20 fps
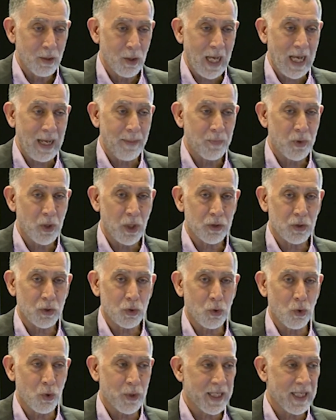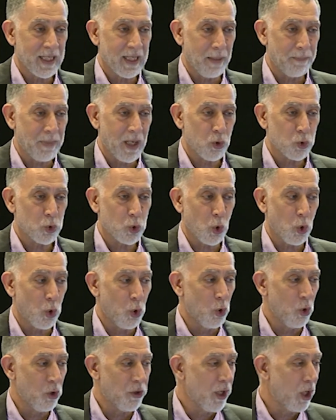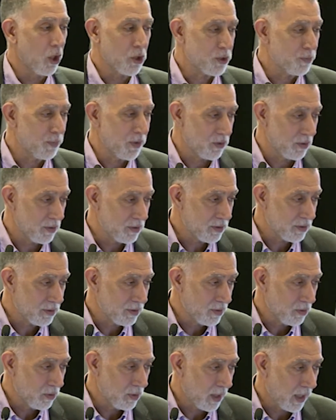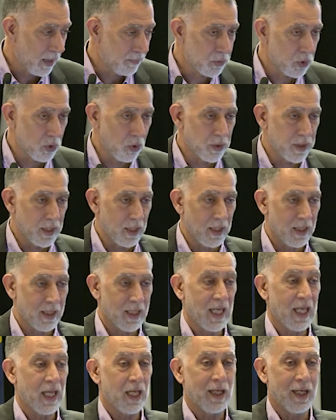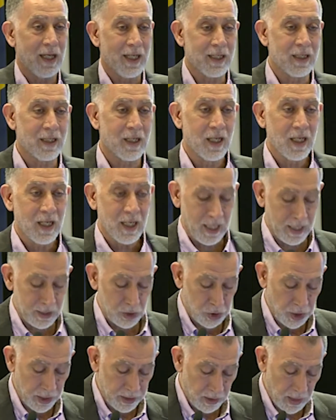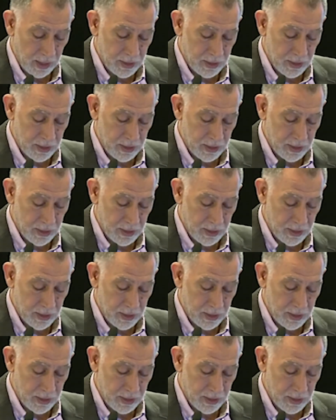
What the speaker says: I'm not talking about all the hospitals. I'm talking in general.